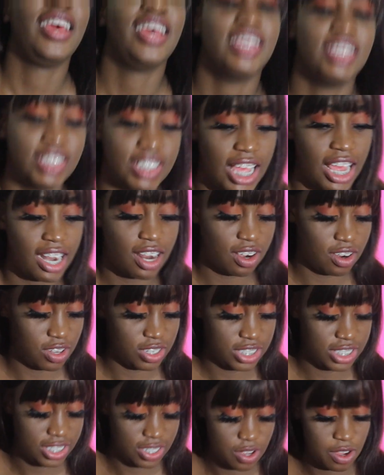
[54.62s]
And shout
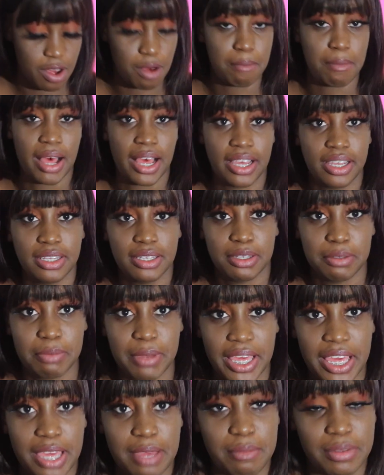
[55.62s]
out to all my
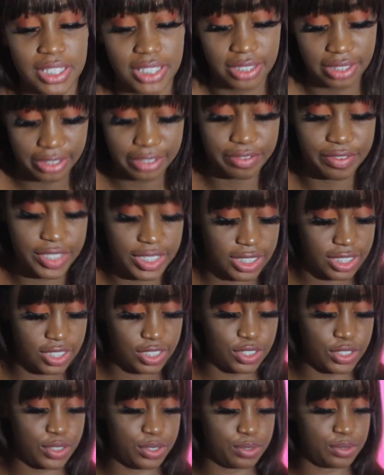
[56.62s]
Bahamian
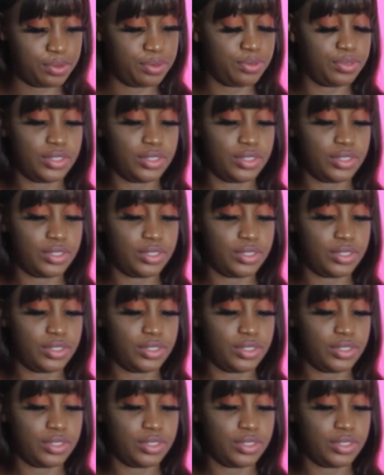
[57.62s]
friends too.